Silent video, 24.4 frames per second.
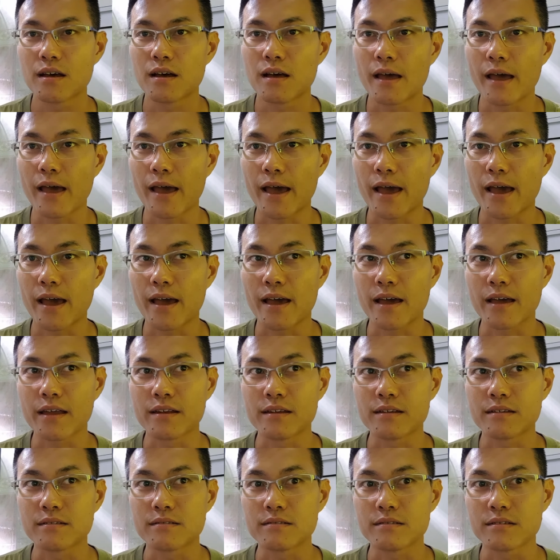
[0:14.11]

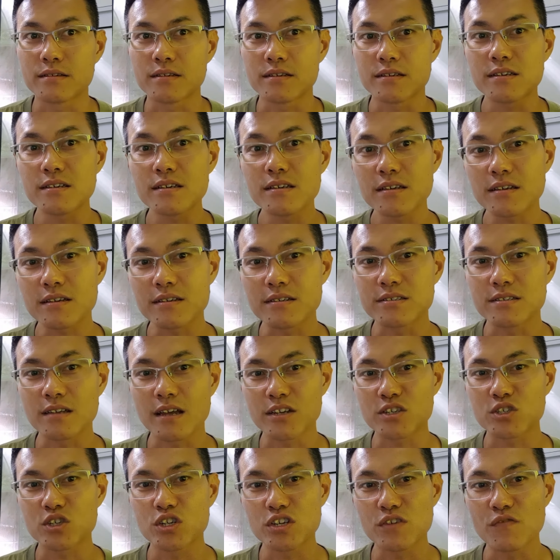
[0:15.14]
and he is
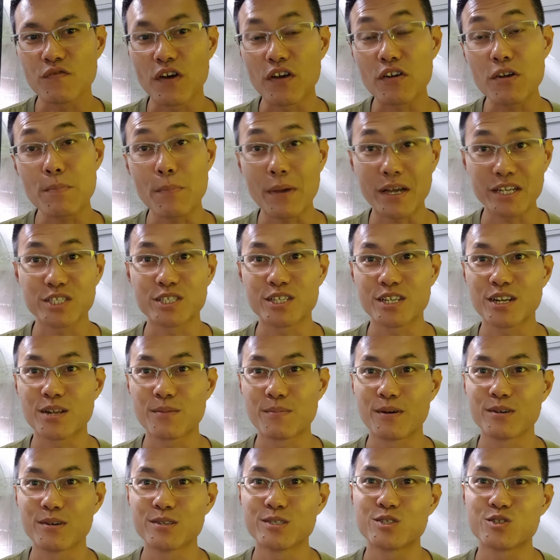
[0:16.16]
actually very passionate
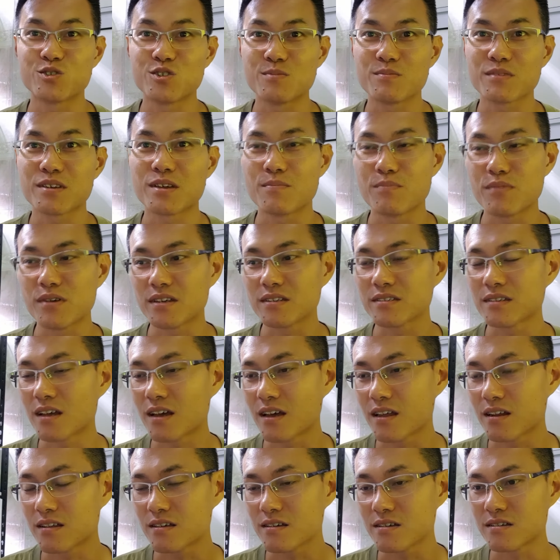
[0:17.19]
about stream keeping,
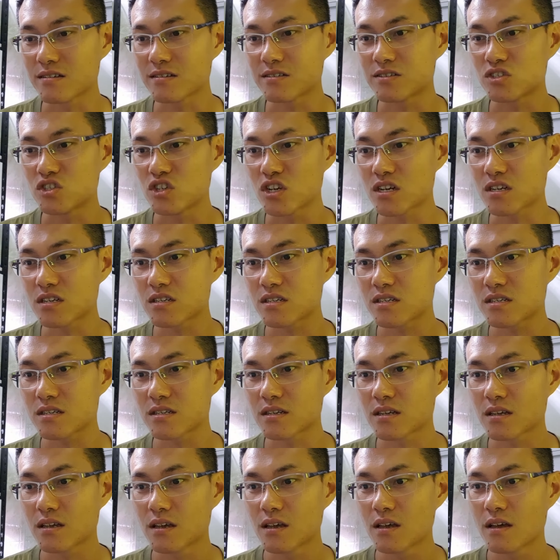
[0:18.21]
and he's just
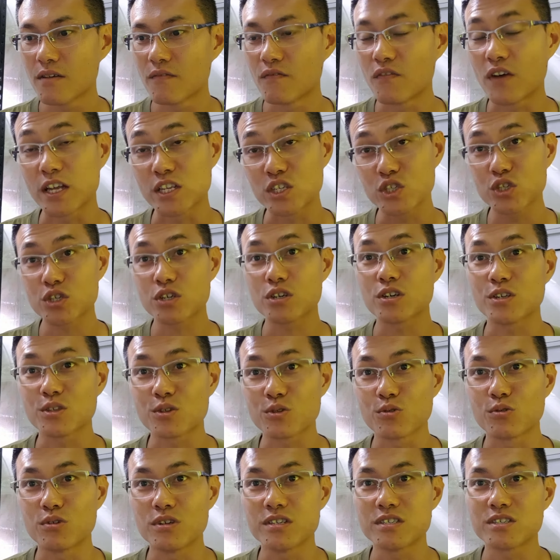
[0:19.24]
ventured
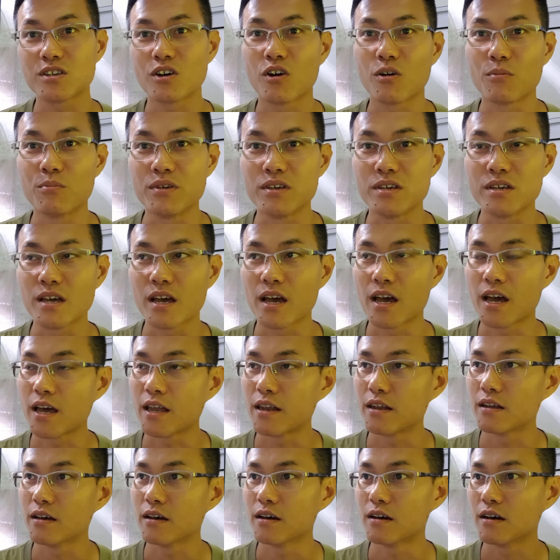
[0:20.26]
into this hobby,
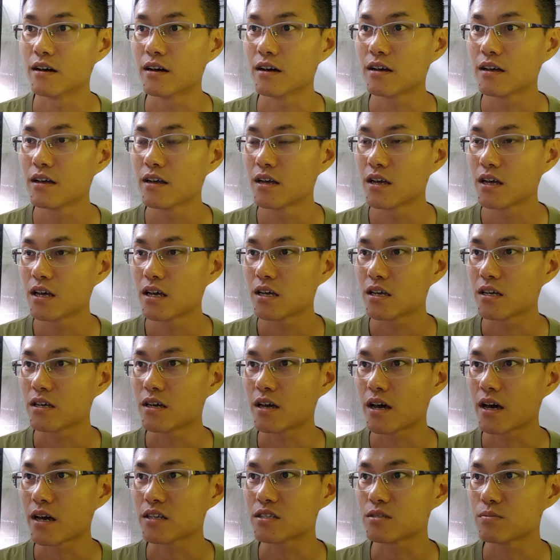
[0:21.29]
and he
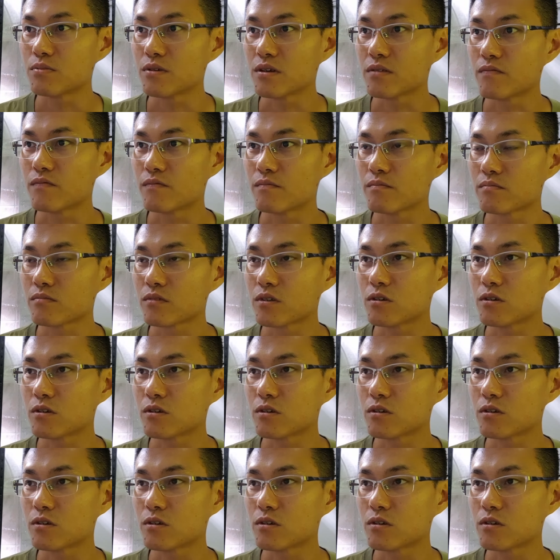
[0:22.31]
has been